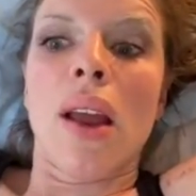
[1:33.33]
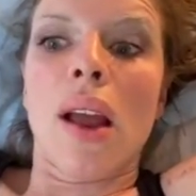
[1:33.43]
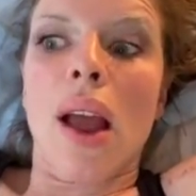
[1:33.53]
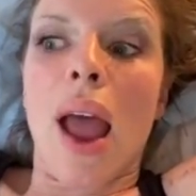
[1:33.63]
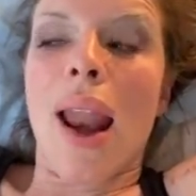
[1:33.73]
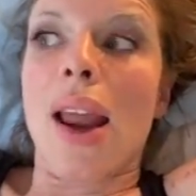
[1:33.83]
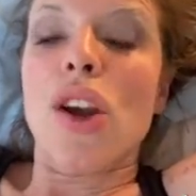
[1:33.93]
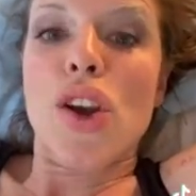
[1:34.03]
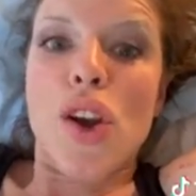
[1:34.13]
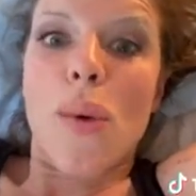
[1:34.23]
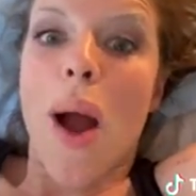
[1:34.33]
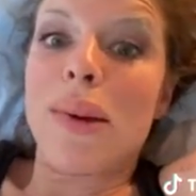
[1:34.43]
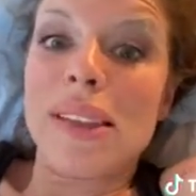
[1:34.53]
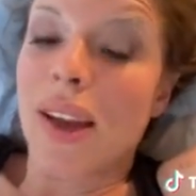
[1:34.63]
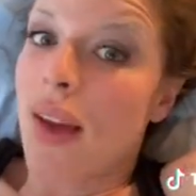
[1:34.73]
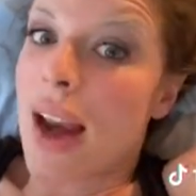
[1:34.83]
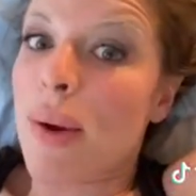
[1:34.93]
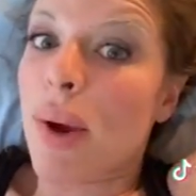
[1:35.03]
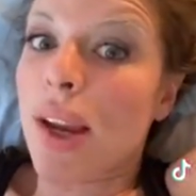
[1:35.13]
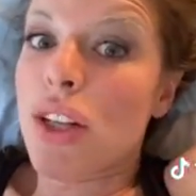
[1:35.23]
And I knew I was like, if
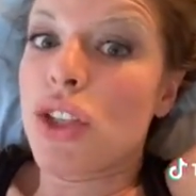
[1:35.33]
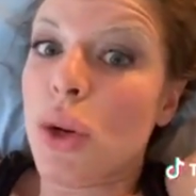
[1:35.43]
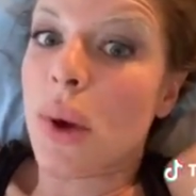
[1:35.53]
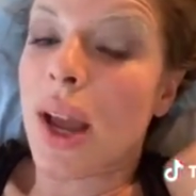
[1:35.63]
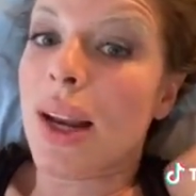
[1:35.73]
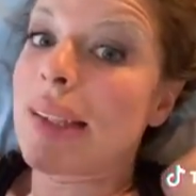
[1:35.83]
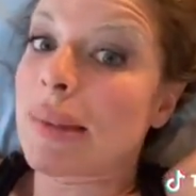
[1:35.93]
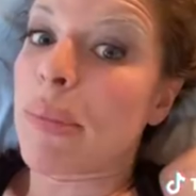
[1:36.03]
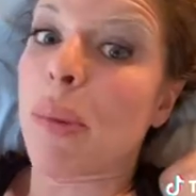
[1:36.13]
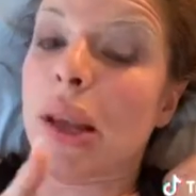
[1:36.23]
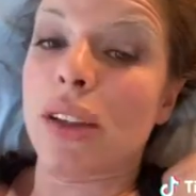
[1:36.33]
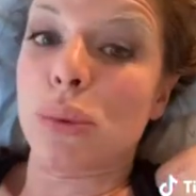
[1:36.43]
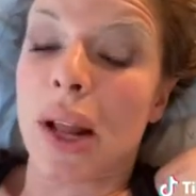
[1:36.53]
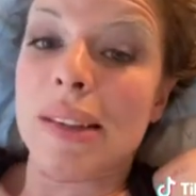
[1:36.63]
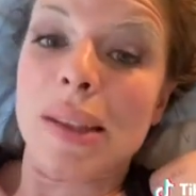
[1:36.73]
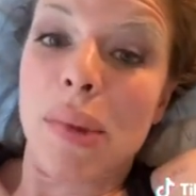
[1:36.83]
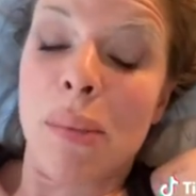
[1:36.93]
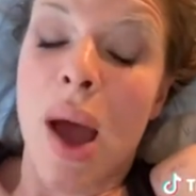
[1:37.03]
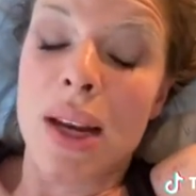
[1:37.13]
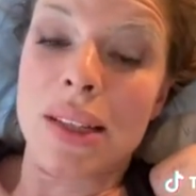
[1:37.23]
anyone can do it, it's me because when I set my
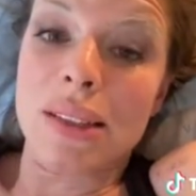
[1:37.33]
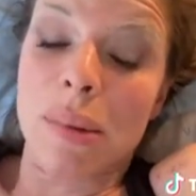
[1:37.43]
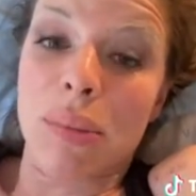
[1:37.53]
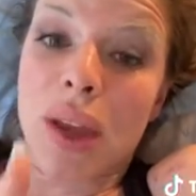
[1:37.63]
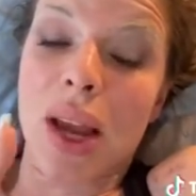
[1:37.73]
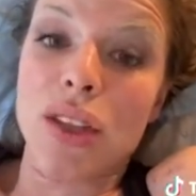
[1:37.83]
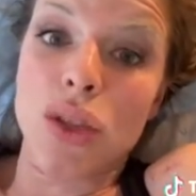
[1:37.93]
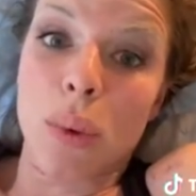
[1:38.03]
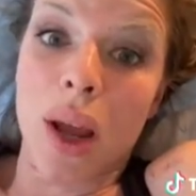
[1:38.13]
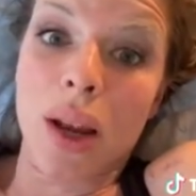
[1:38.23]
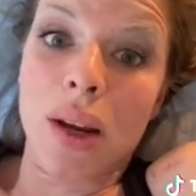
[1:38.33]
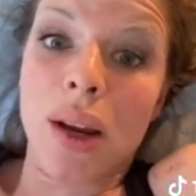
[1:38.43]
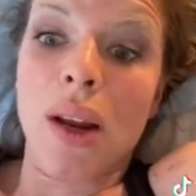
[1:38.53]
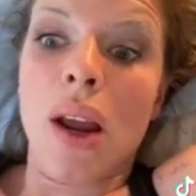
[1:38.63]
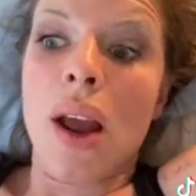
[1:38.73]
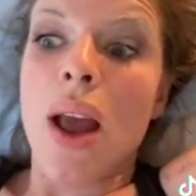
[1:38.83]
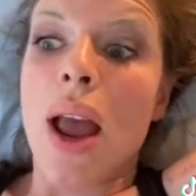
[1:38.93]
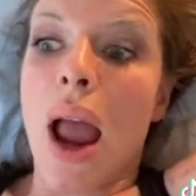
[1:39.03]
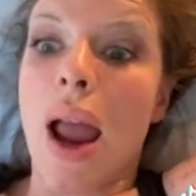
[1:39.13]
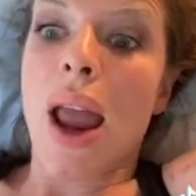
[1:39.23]
mind to something, I do it.
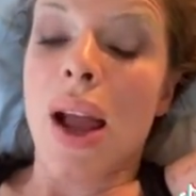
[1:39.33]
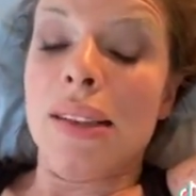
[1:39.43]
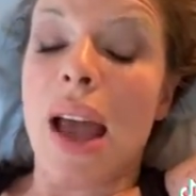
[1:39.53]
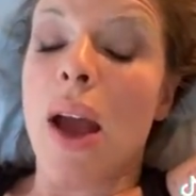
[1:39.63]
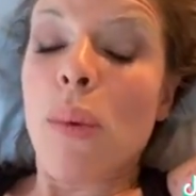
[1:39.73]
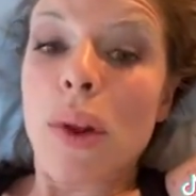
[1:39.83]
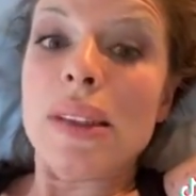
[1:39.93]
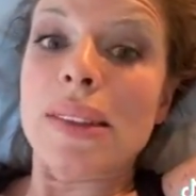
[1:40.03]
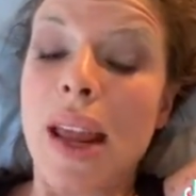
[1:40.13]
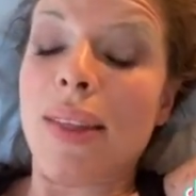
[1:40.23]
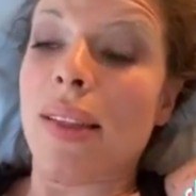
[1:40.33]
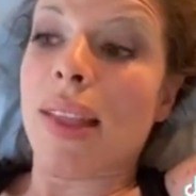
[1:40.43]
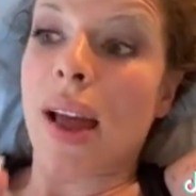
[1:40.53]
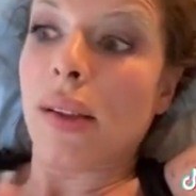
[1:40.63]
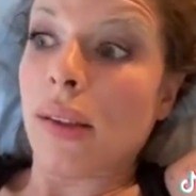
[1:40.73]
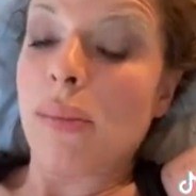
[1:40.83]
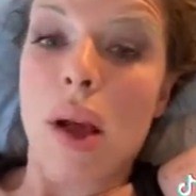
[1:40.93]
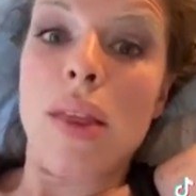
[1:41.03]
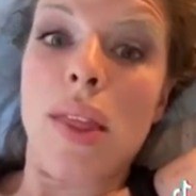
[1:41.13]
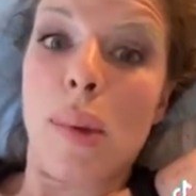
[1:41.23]
And I will say that that
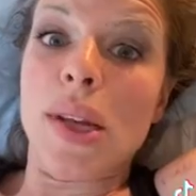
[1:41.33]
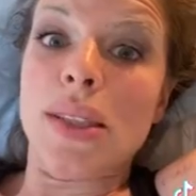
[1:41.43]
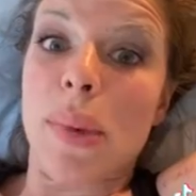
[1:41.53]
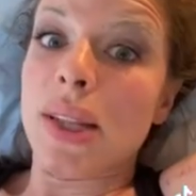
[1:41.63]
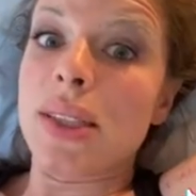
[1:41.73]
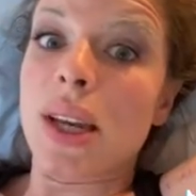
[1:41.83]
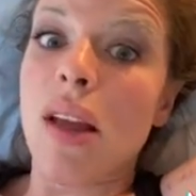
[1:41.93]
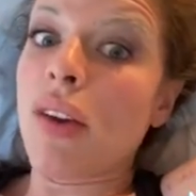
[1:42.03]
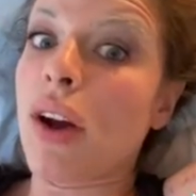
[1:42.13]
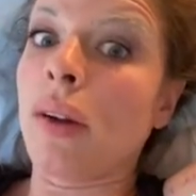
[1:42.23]
month that we spent together,